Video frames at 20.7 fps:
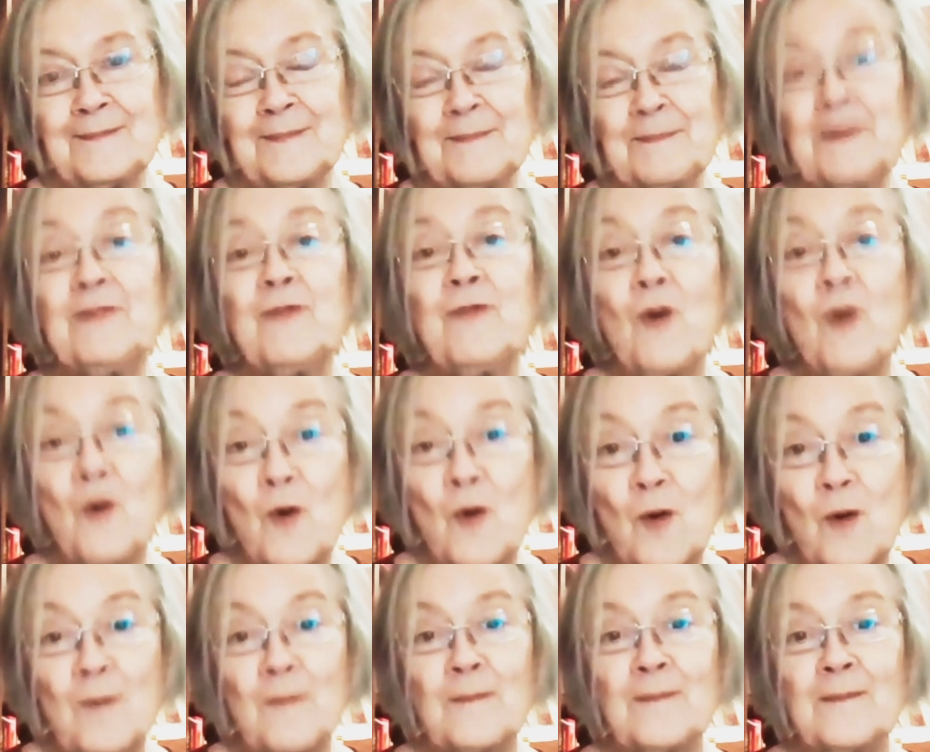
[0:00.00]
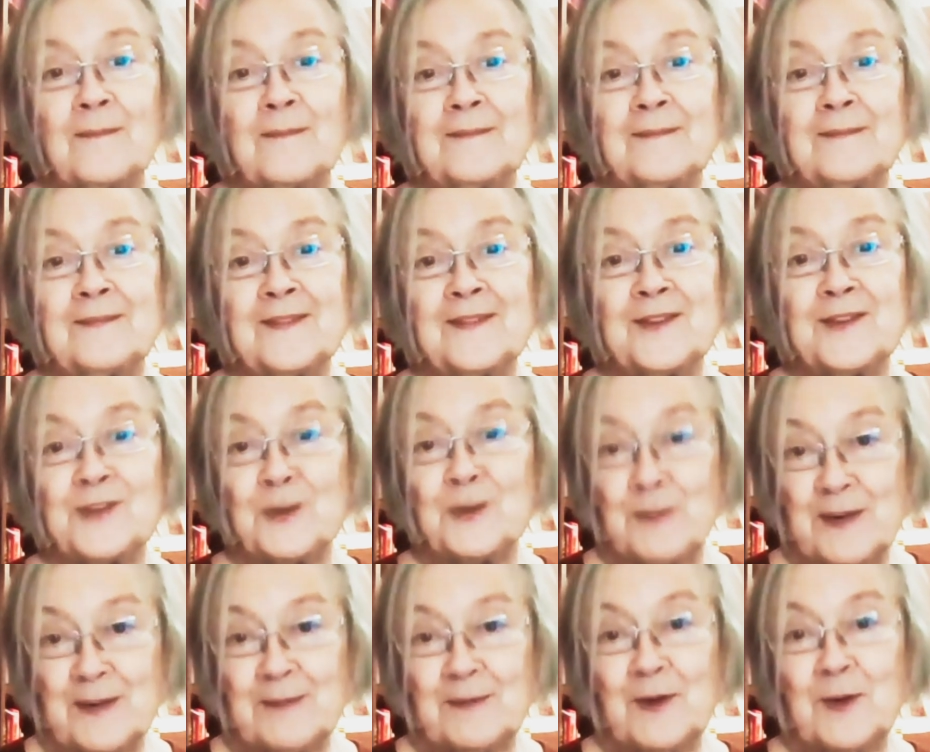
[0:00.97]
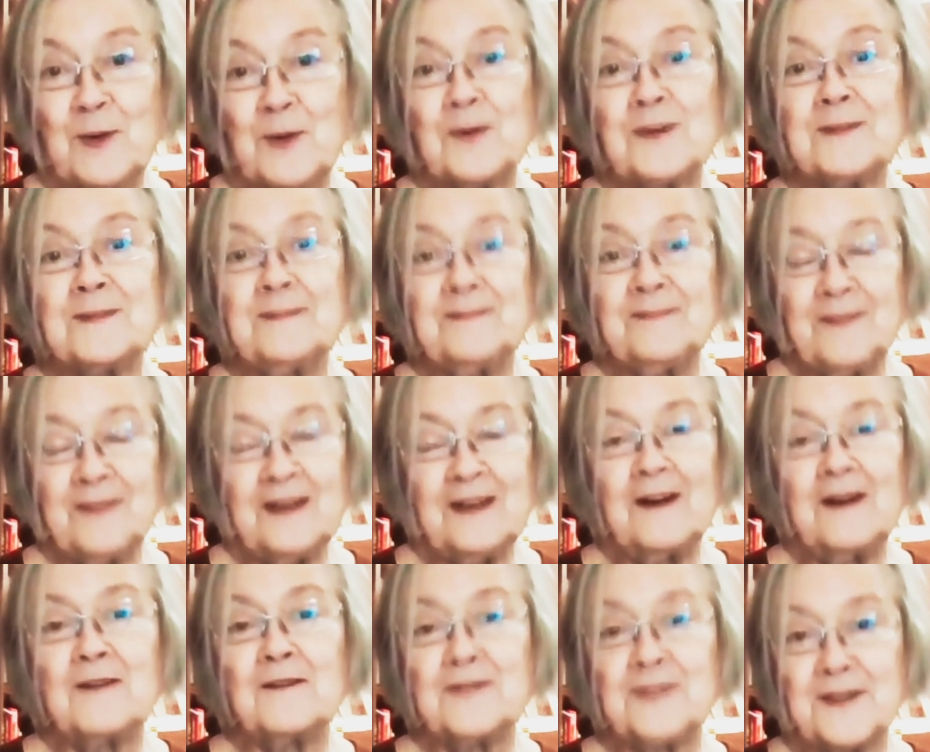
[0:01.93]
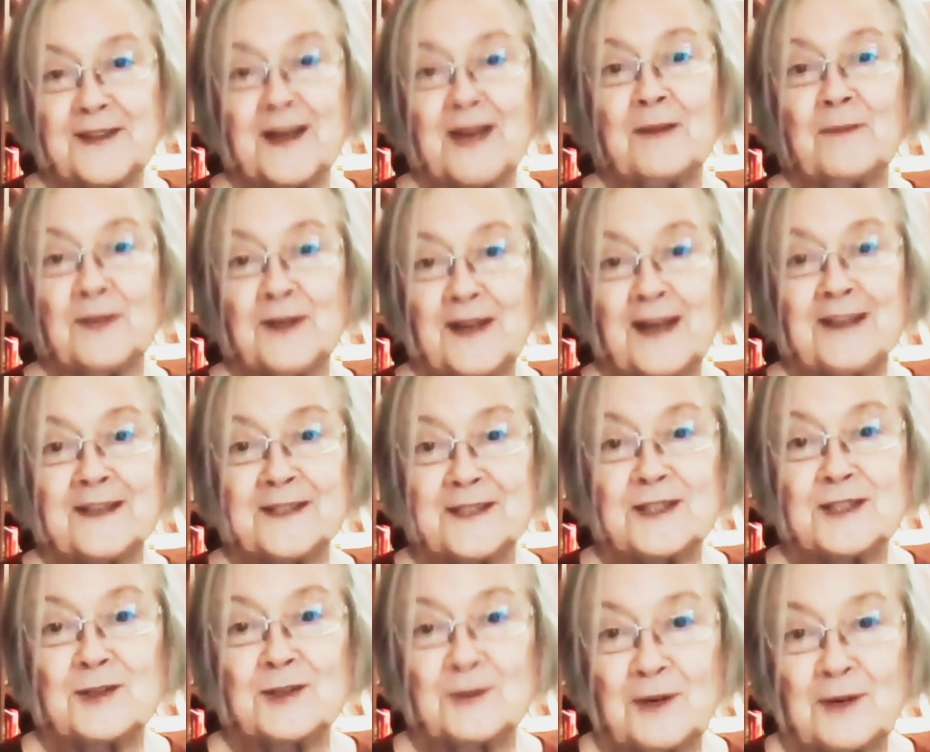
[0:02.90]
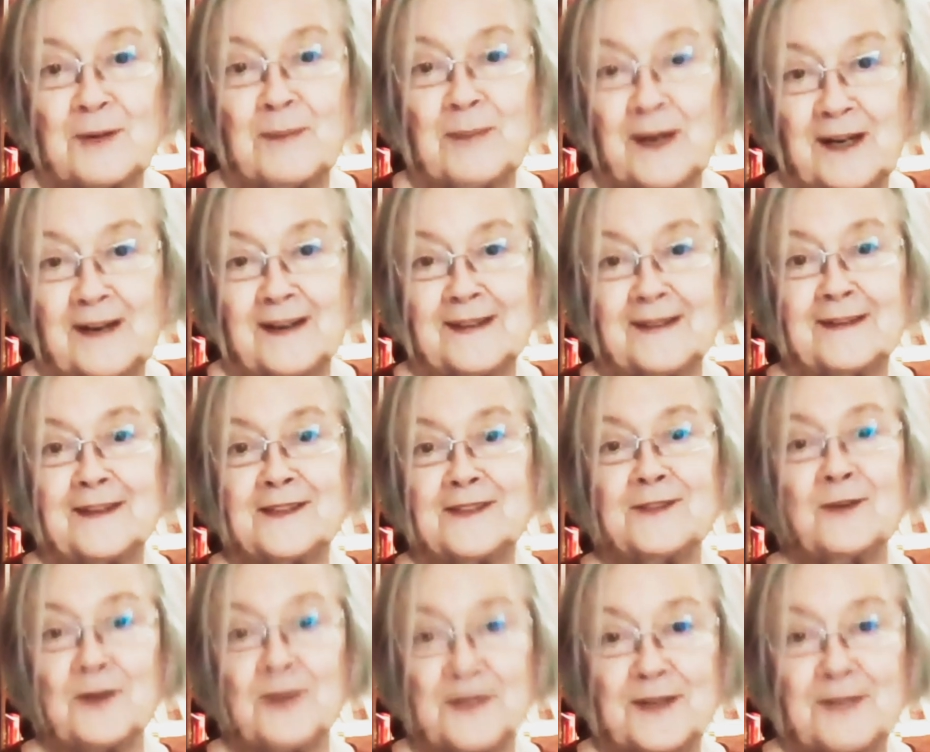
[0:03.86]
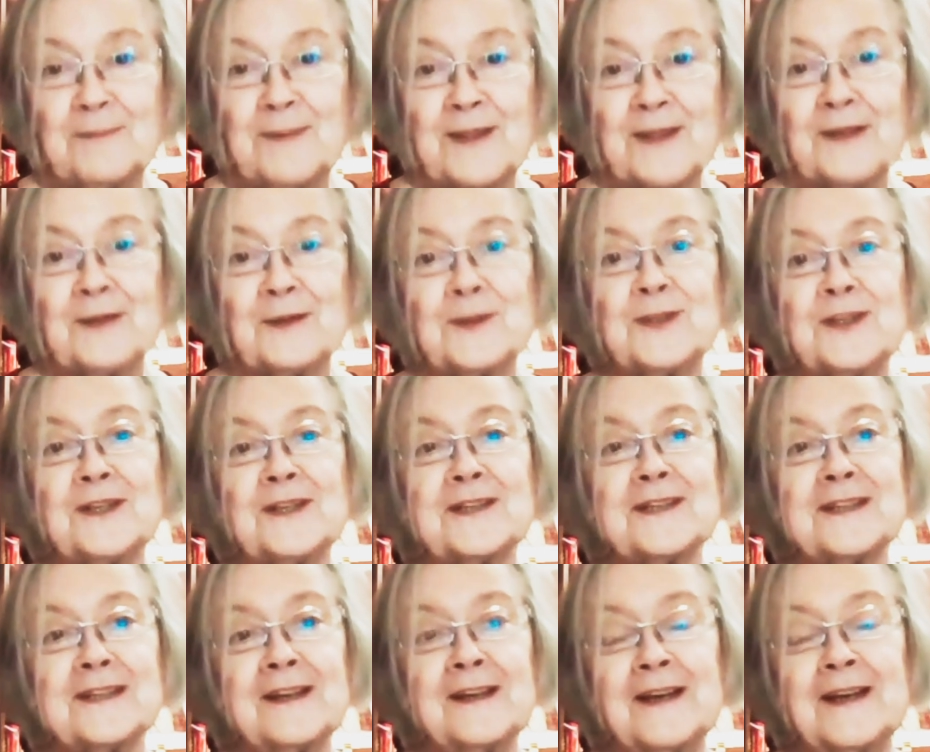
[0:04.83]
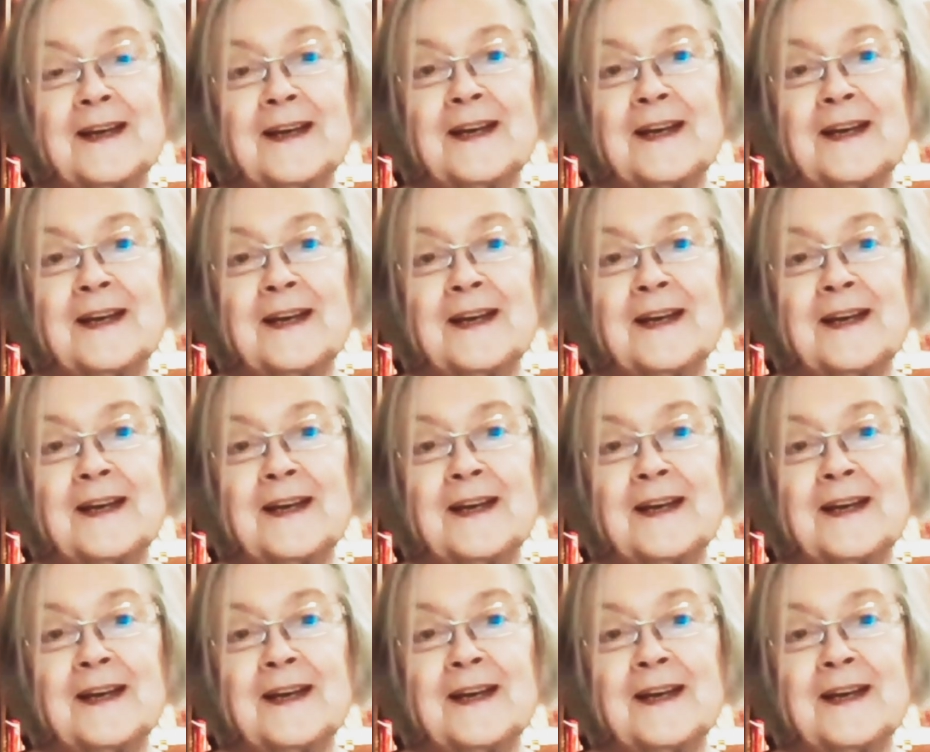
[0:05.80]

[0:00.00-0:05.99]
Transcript: before the Supreme Court. After that, one has to apply, and it's not done by the Lord Chancellor.